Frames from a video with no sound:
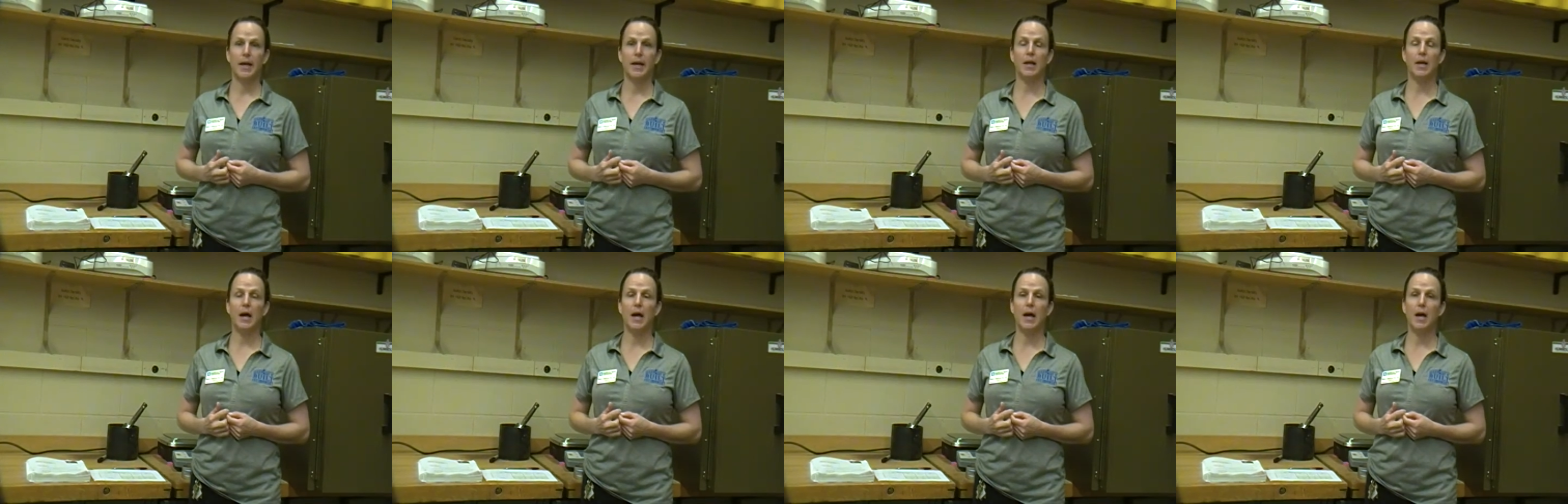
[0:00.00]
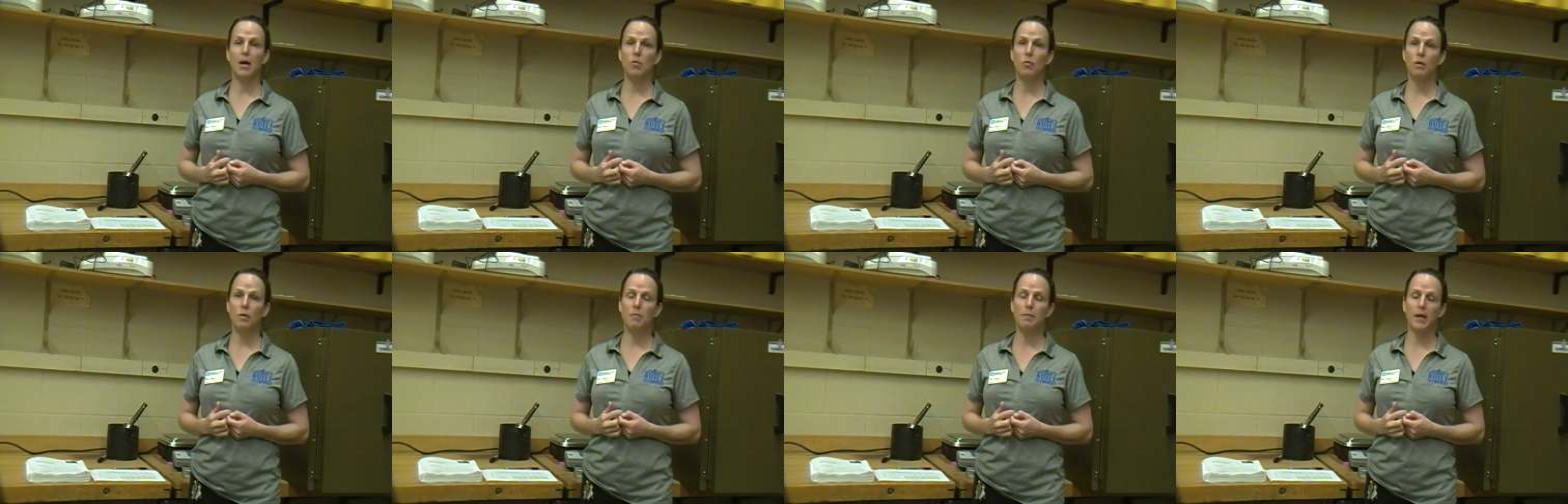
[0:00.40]
And
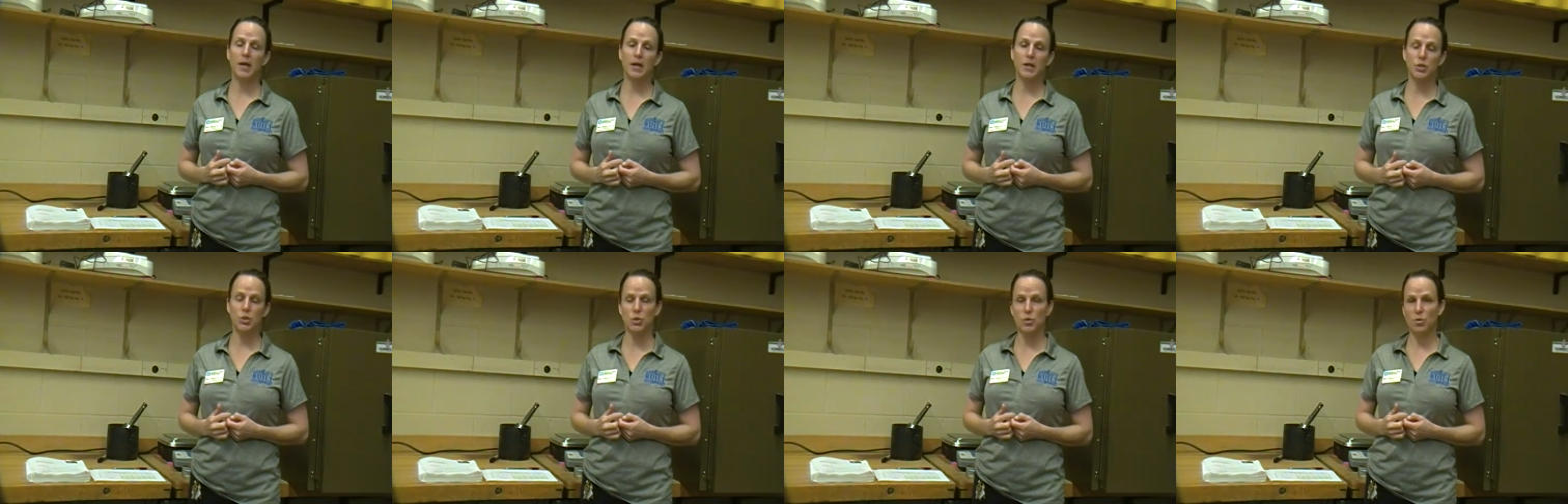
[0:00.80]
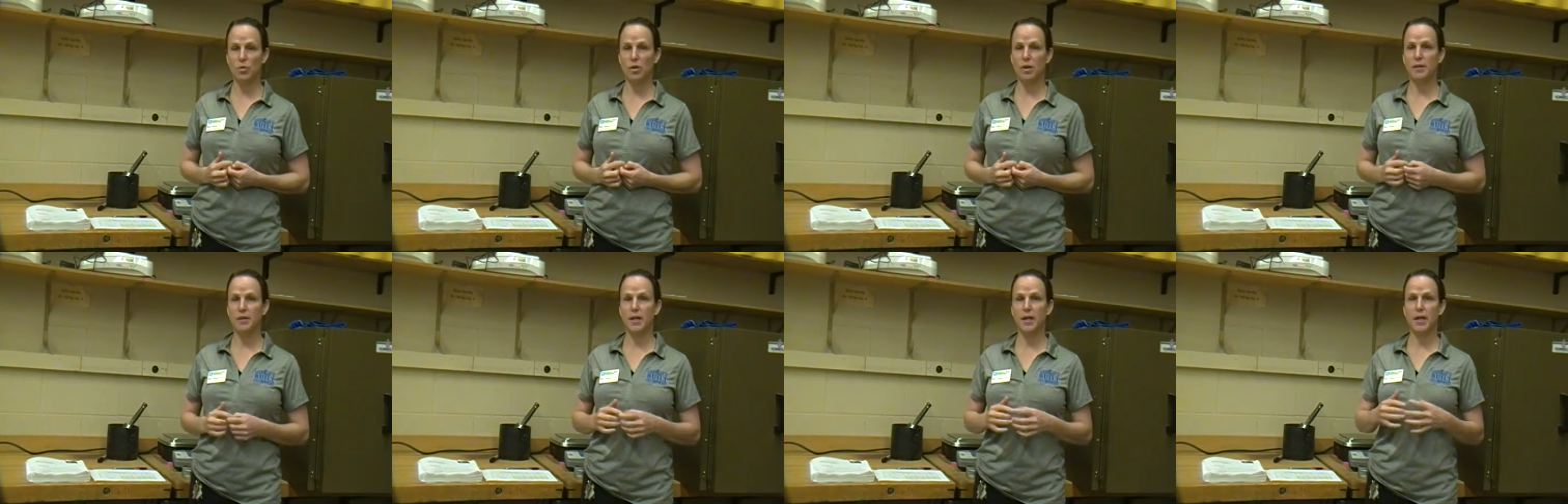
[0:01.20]
I will make
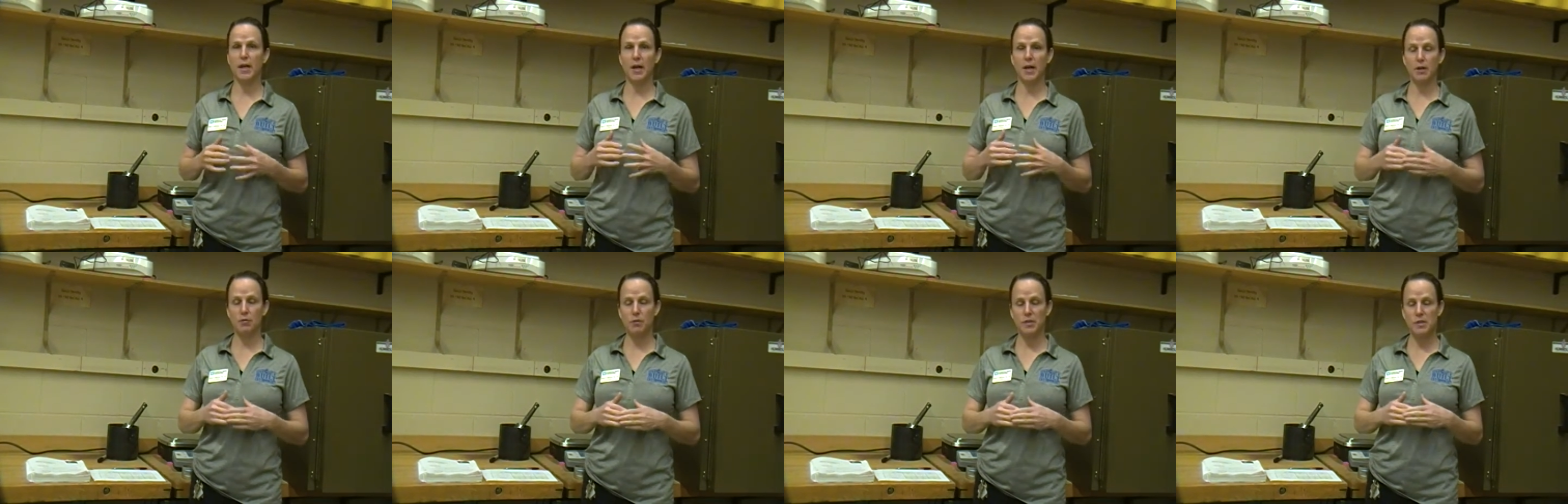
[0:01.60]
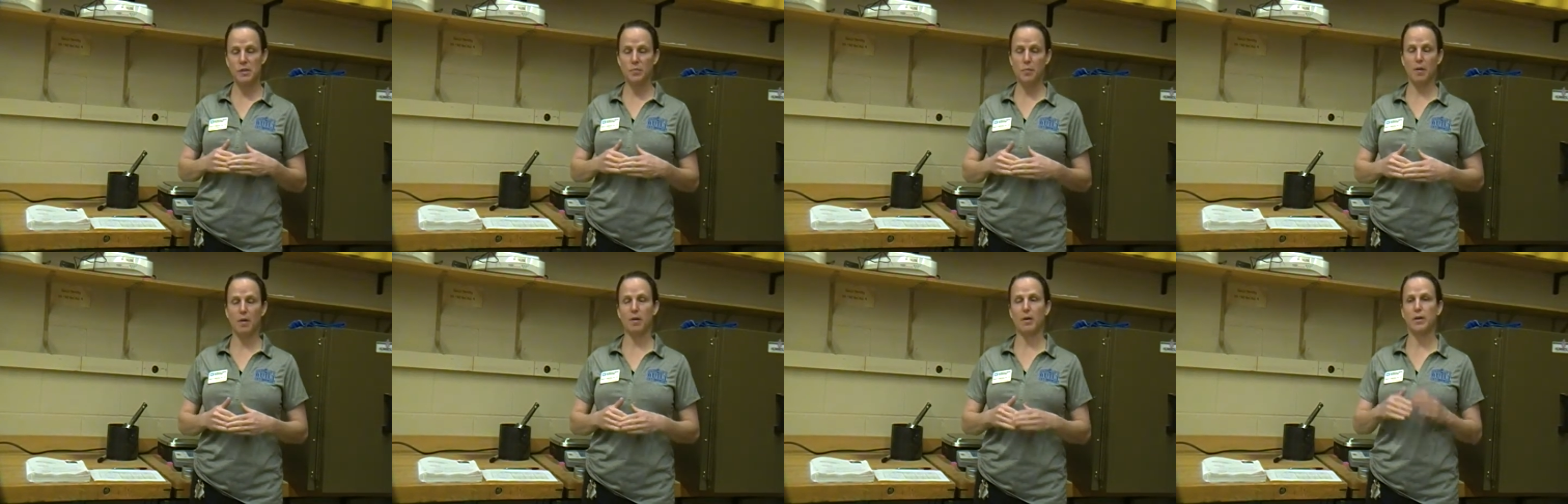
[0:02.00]
sure that I
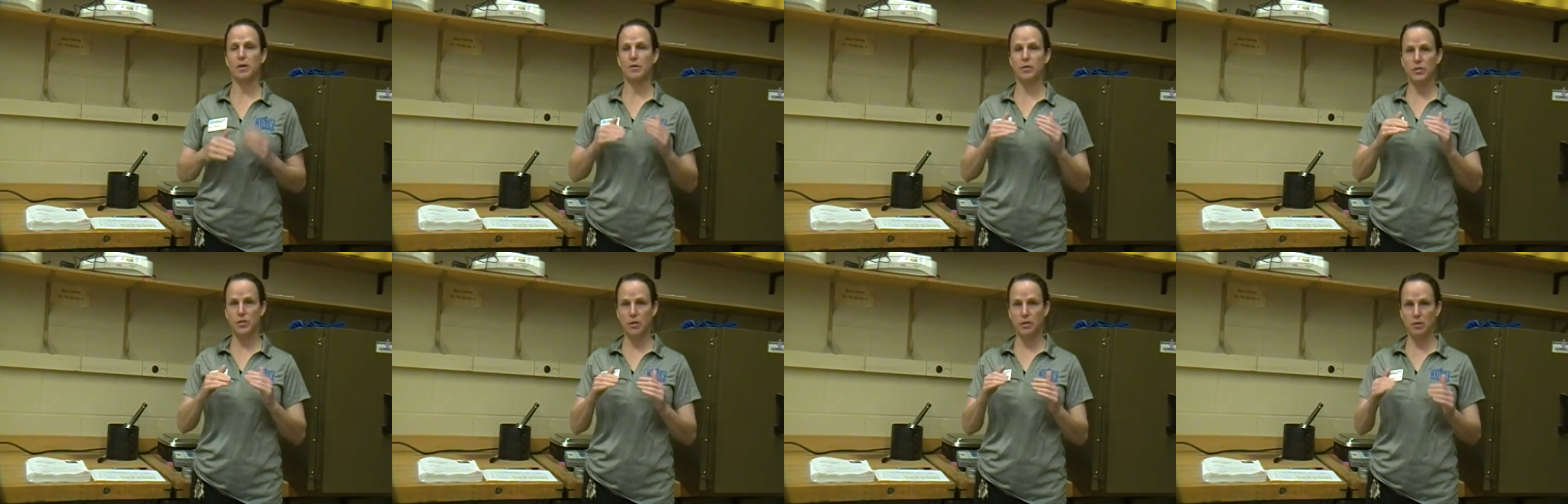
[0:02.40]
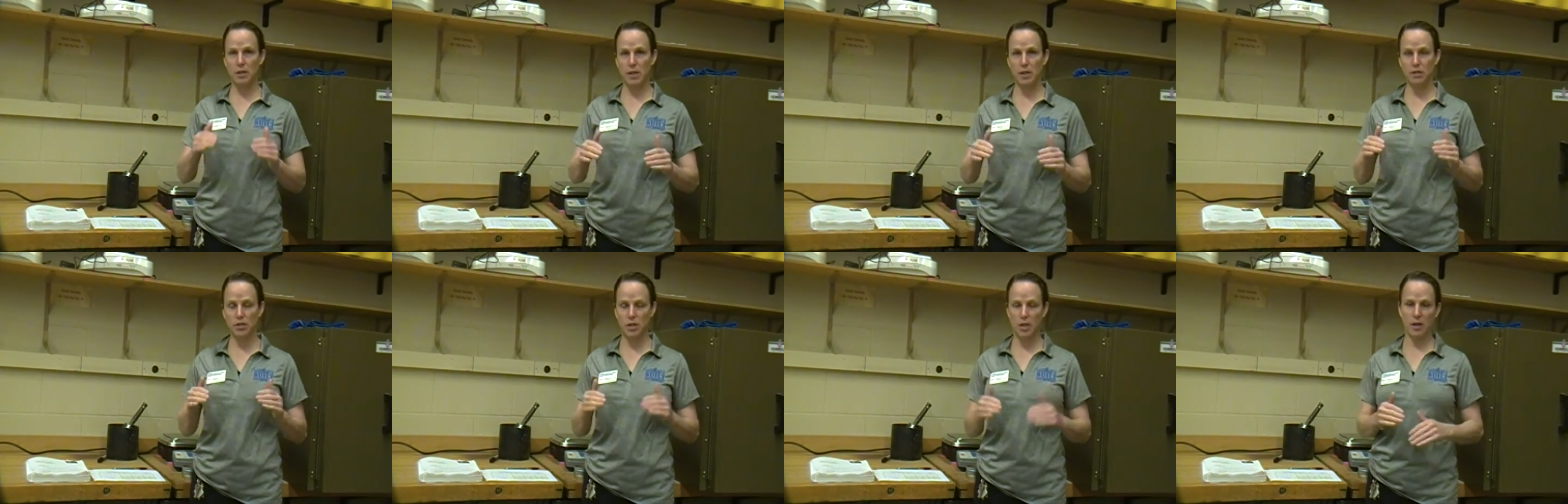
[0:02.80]
respond to
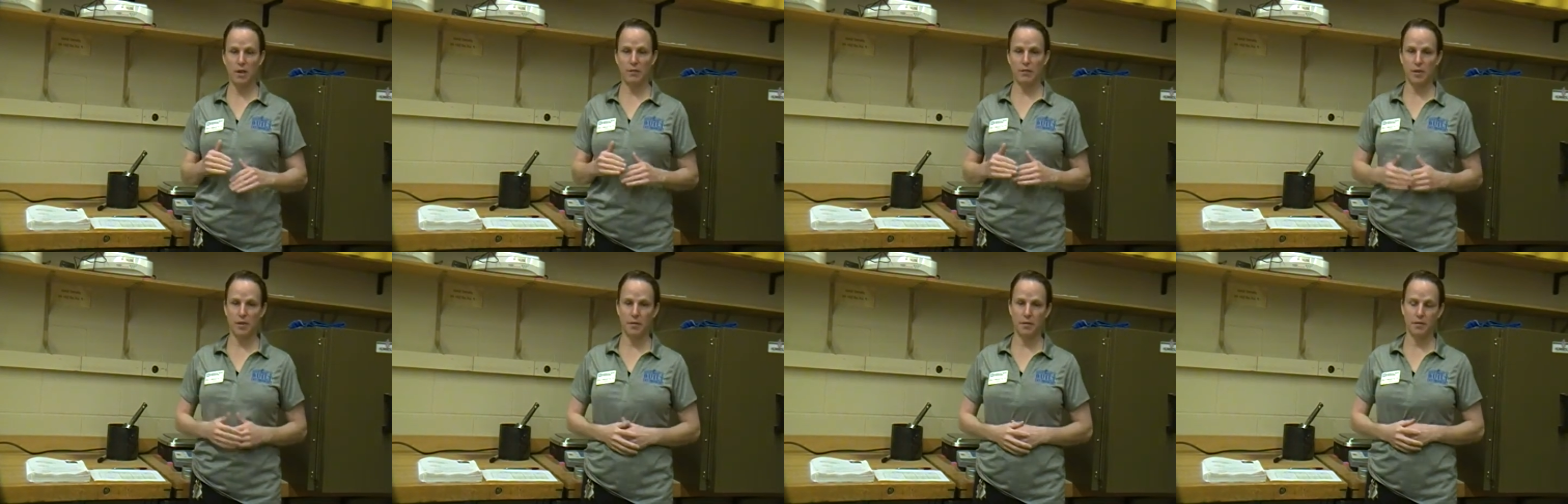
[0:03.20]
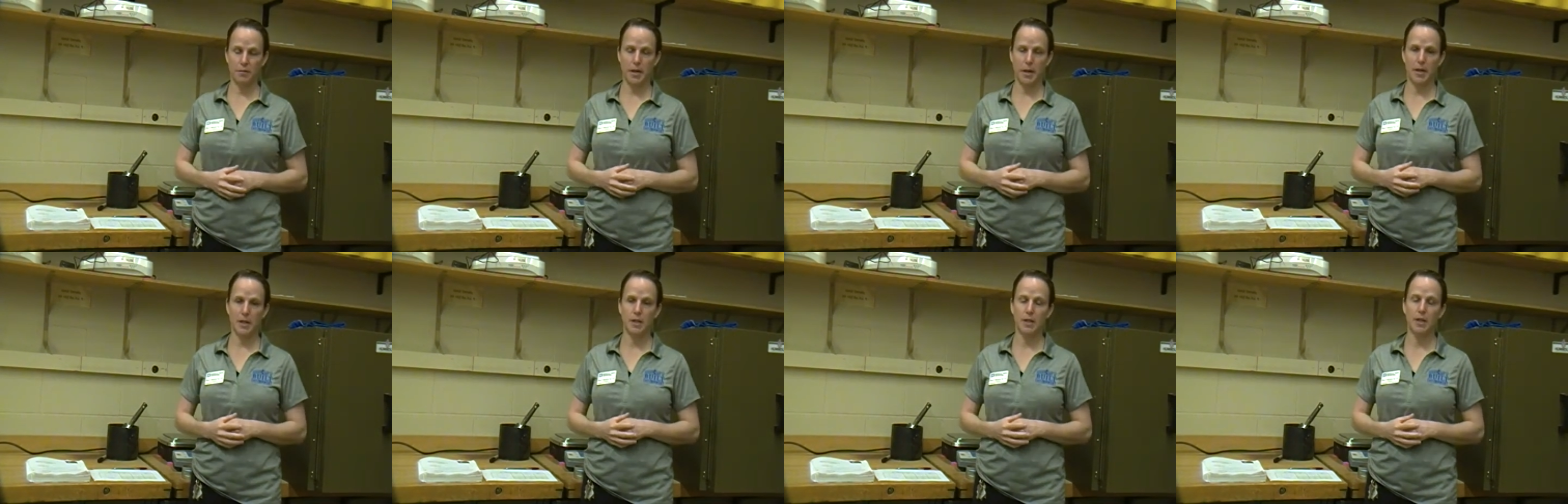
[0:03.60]
each and every
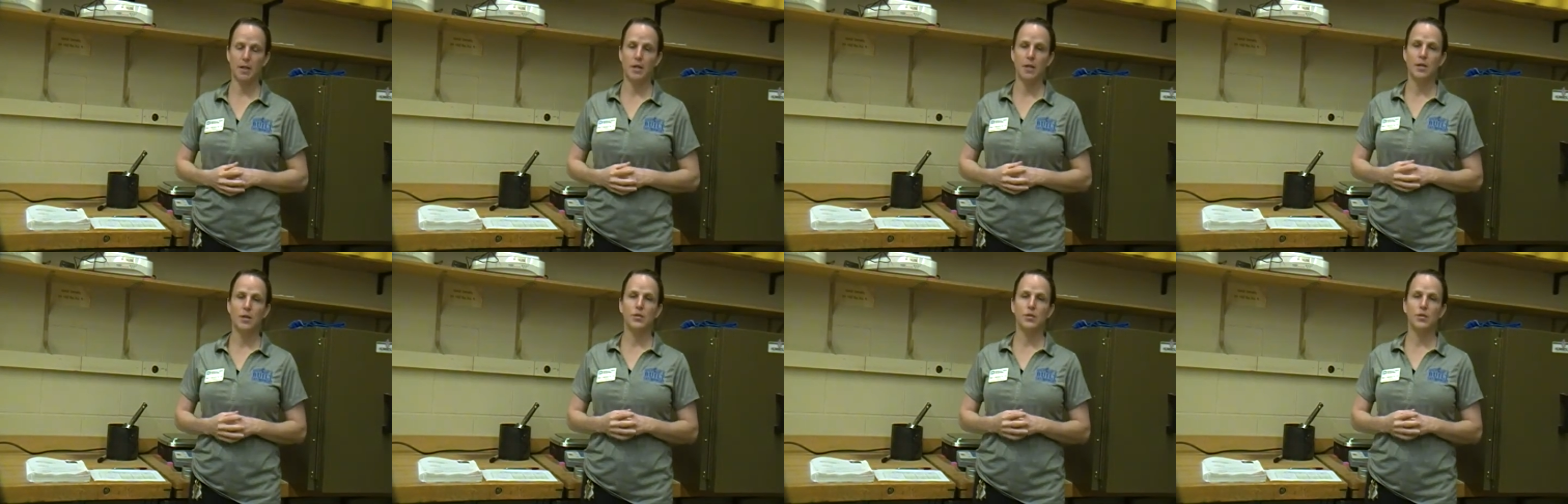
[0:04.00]
thread